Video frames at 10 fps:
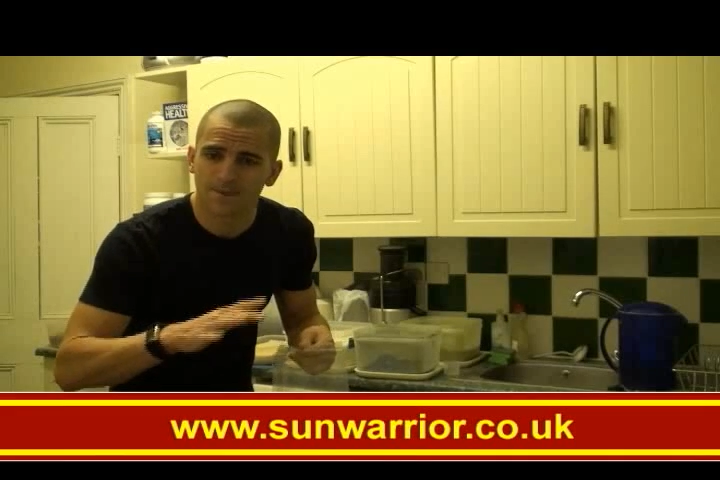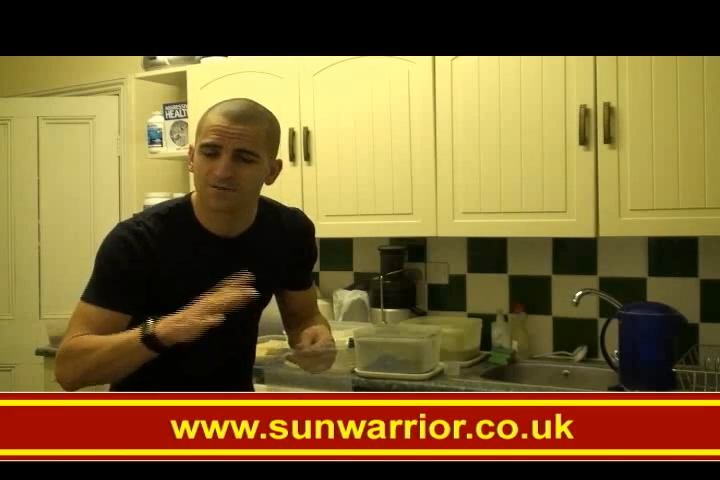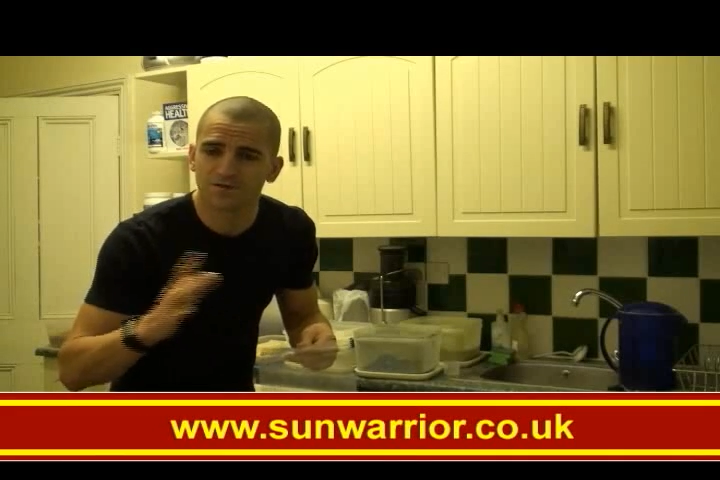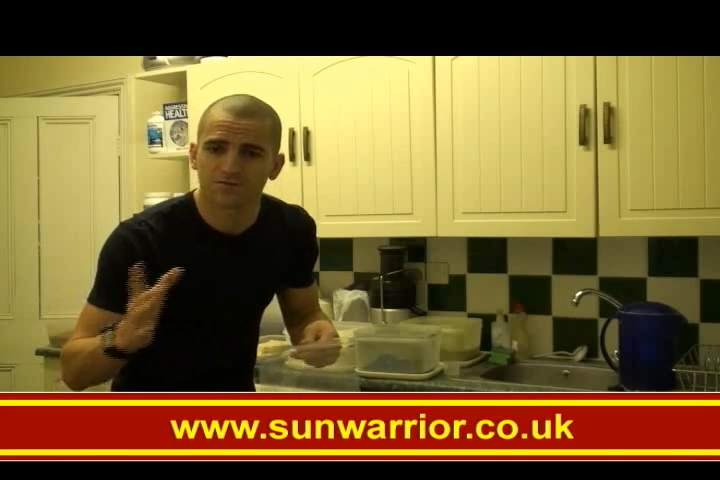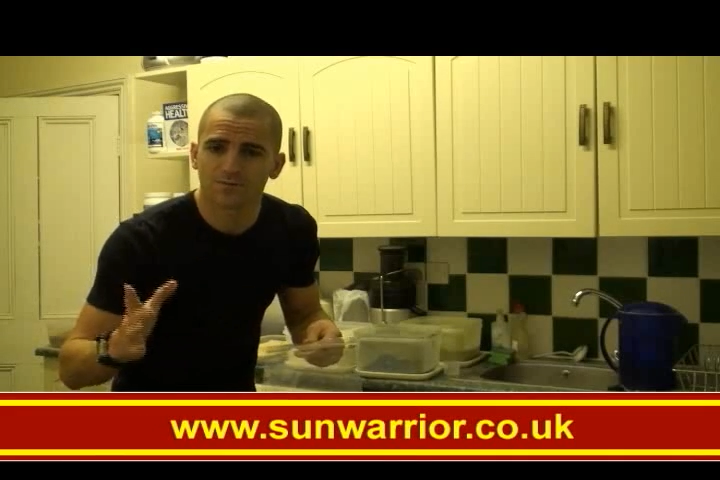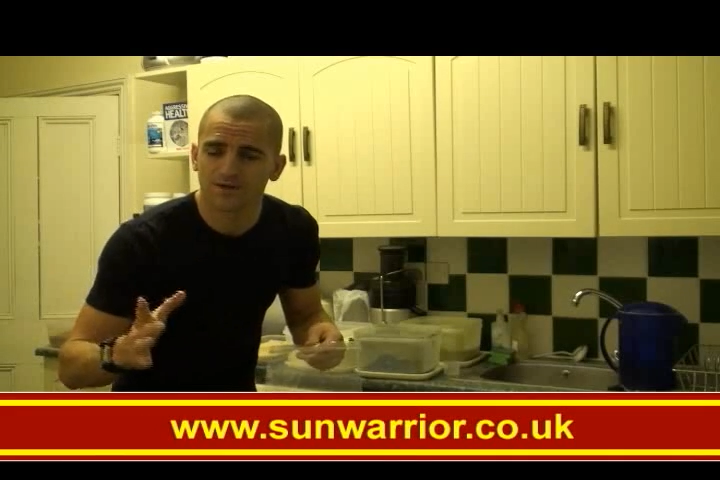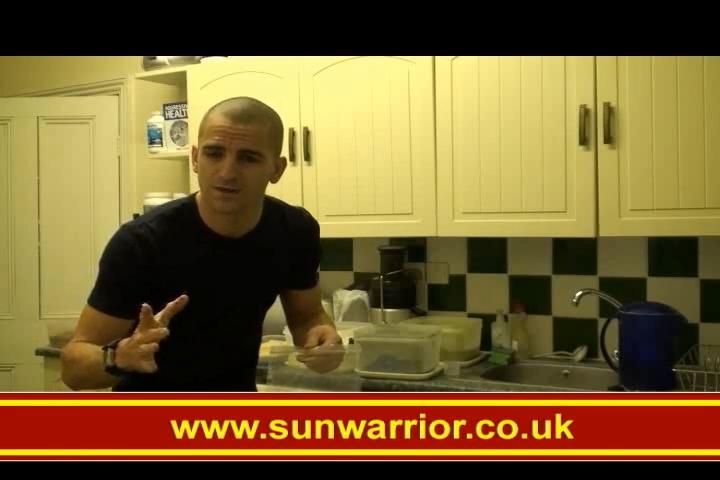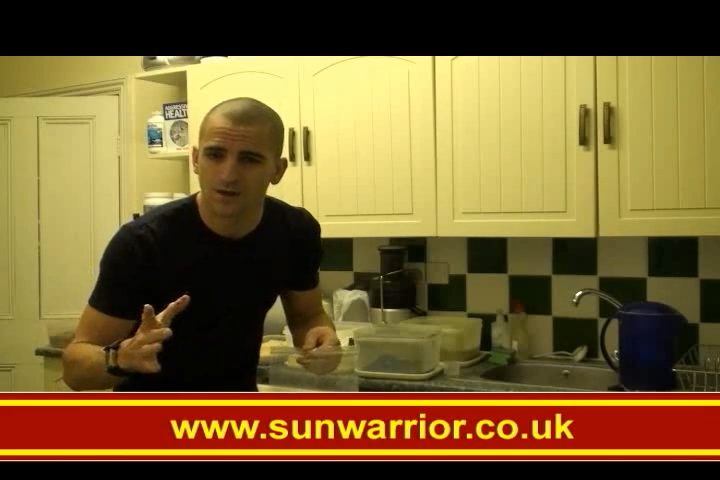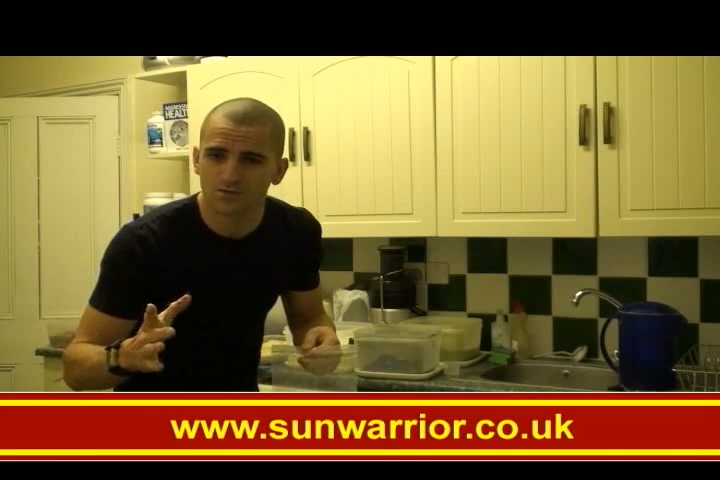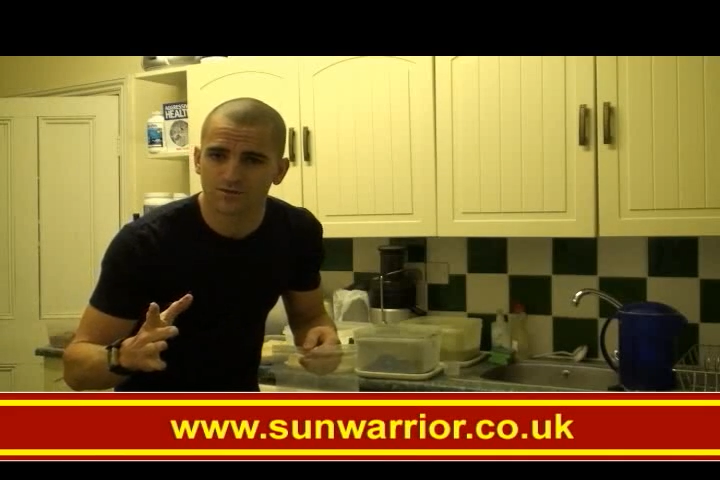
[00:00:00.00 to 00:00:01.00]
even if I'm
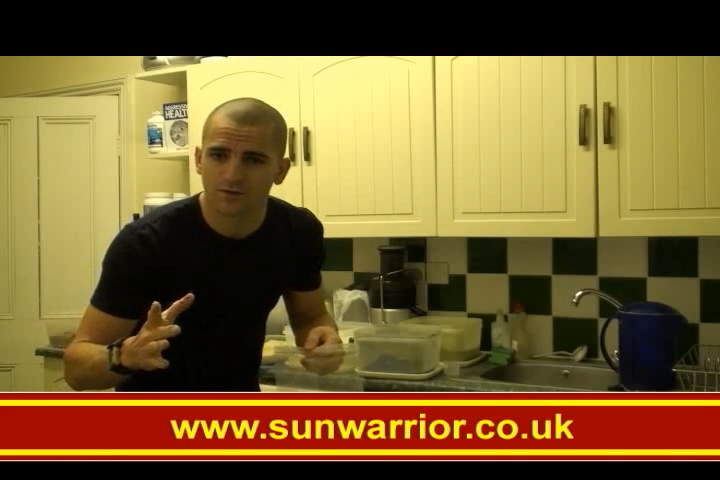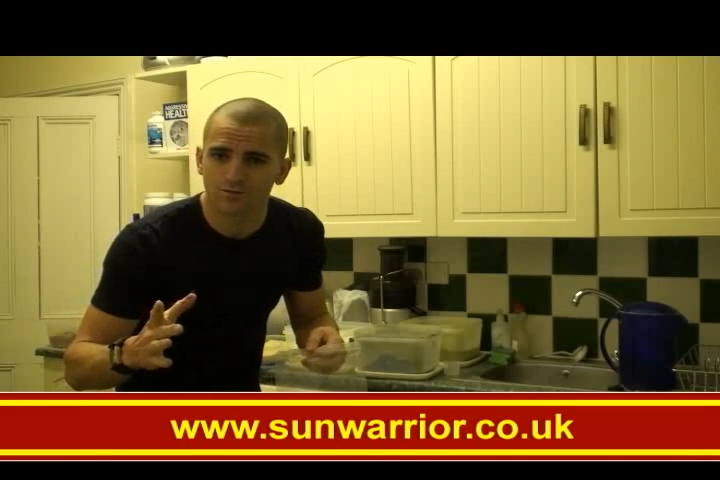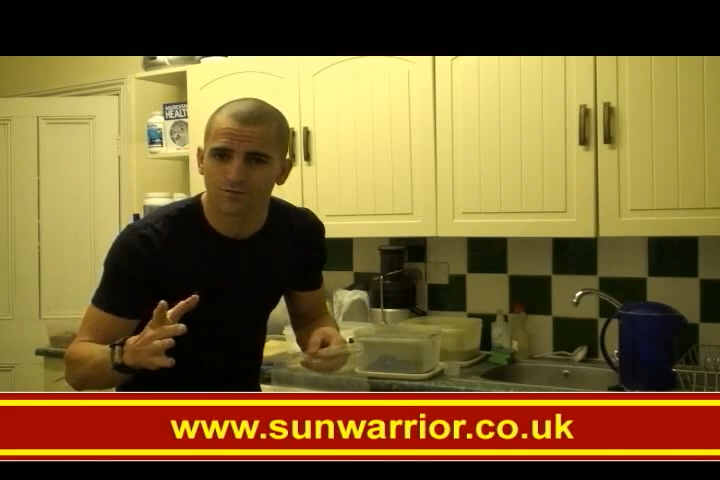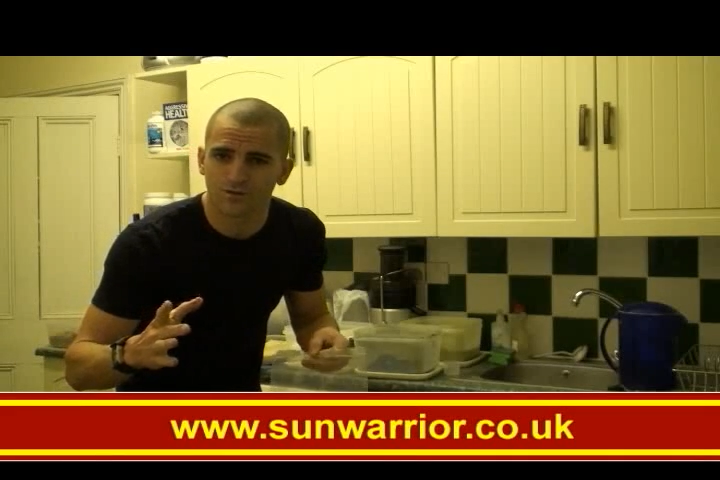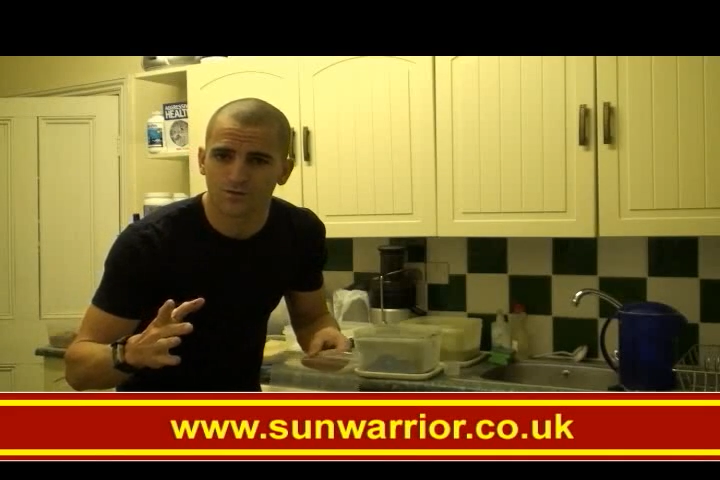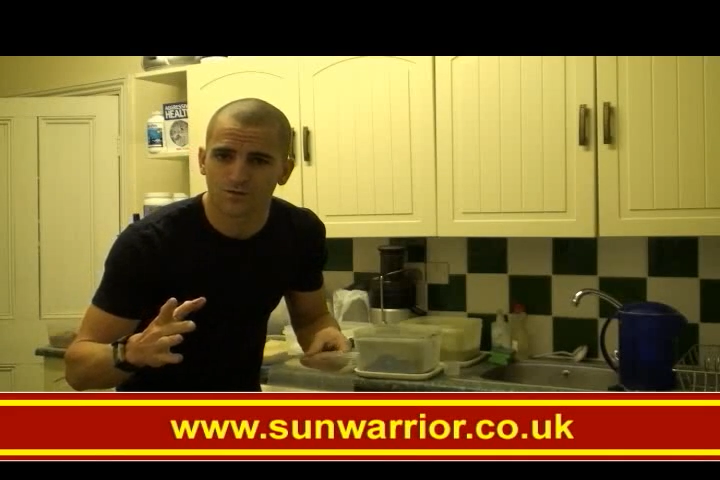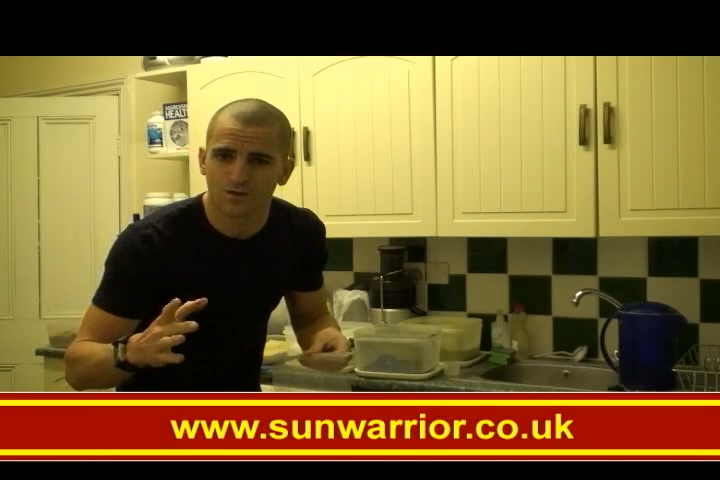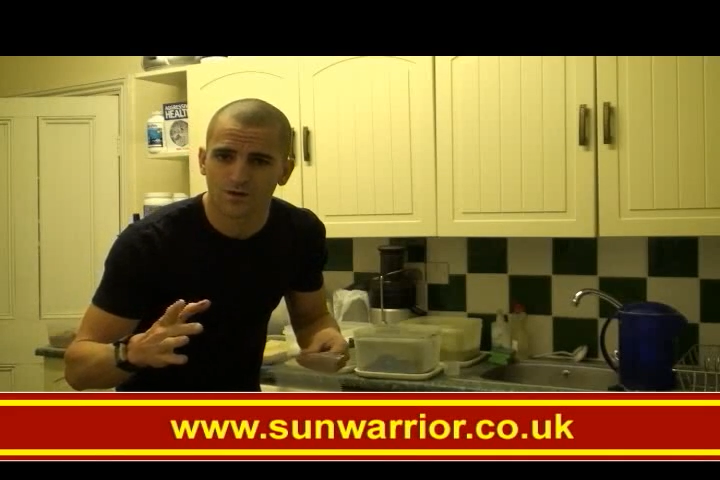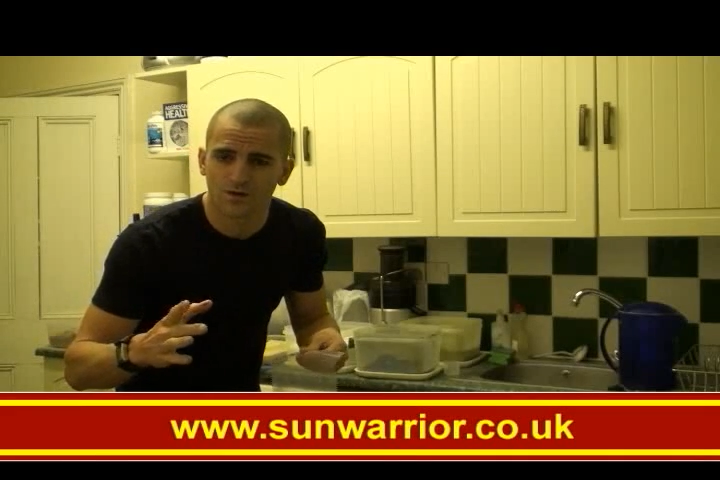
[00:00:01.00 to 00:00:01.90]
eating hotel food,